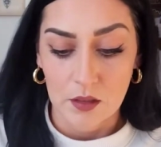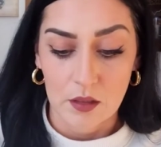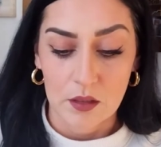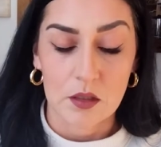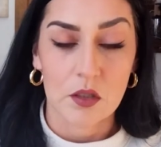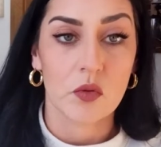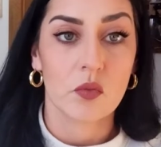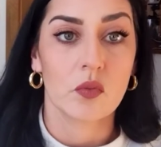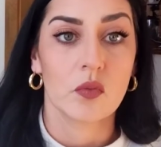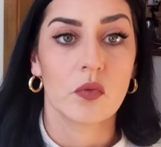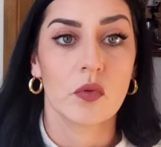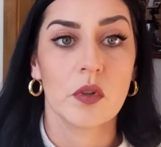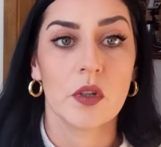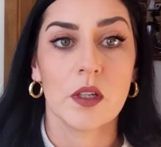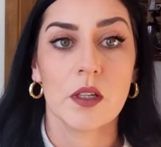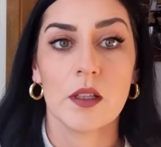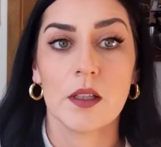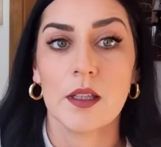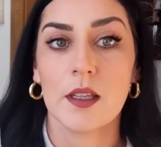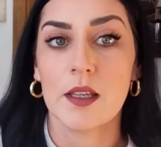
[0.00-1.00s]
It's
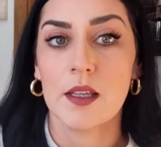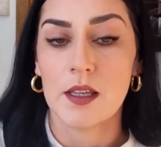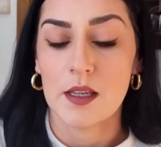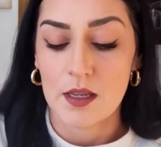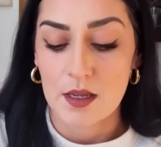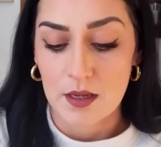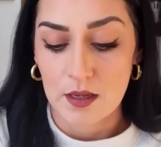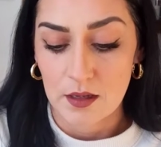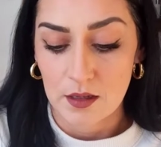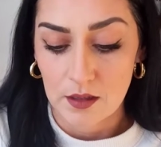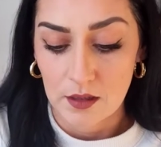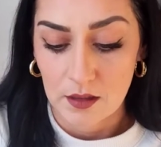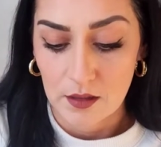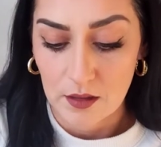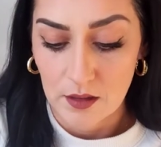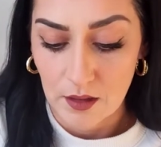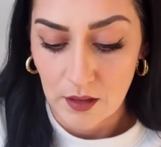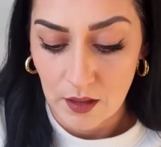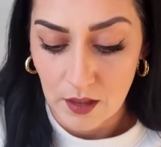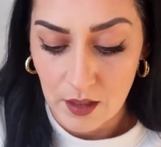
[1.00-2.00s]
really,
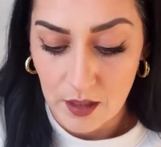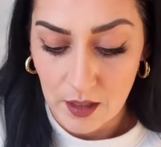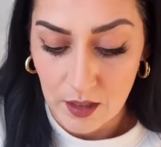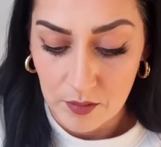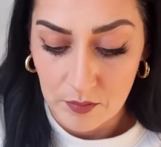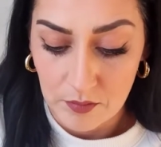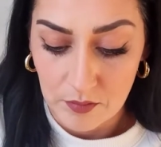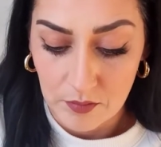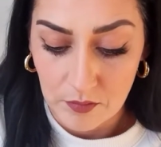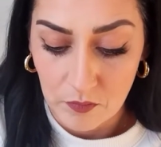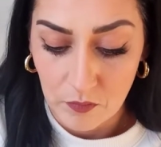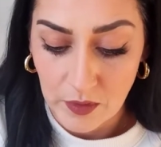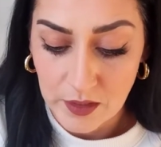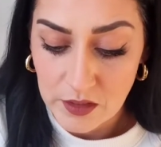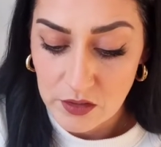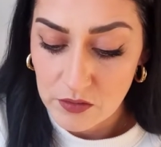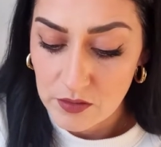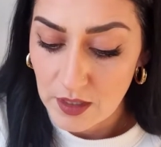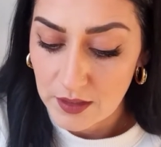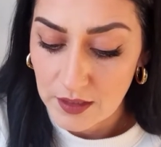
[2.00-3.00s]

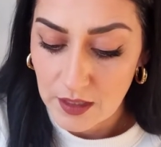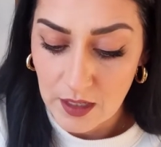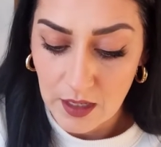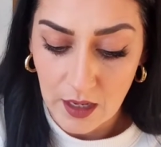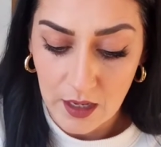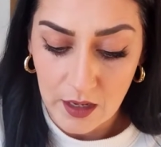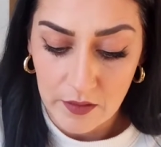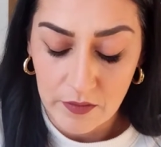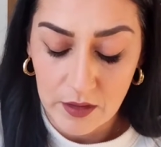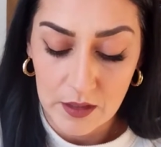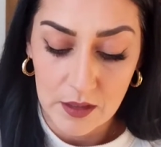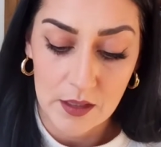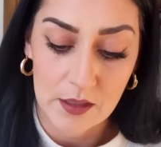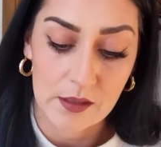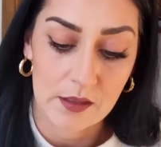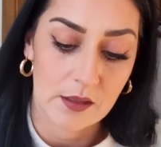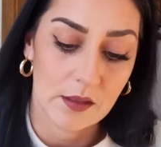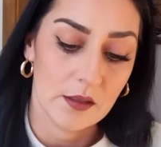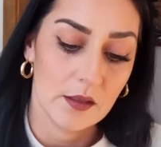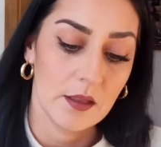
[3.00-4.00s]
once you get the hang of it,
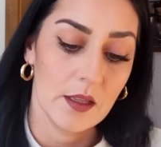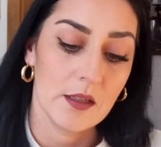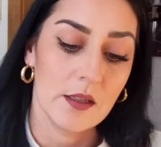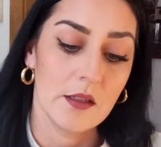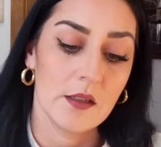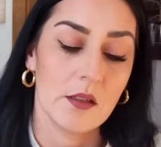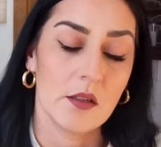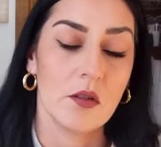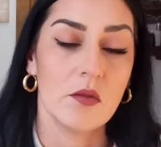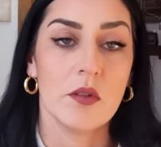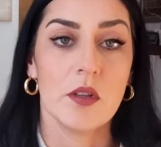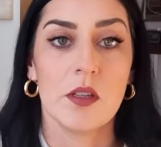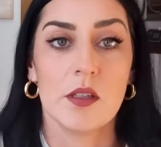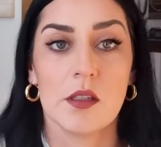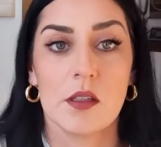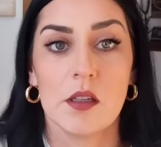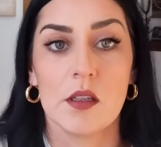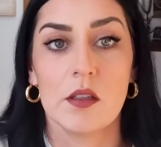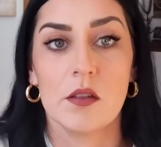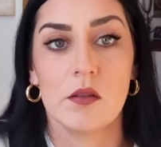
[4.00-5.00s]
this is so easy
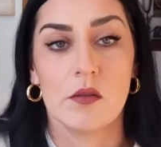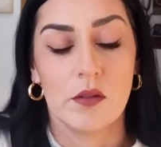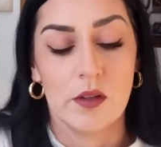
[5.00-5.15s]
to do.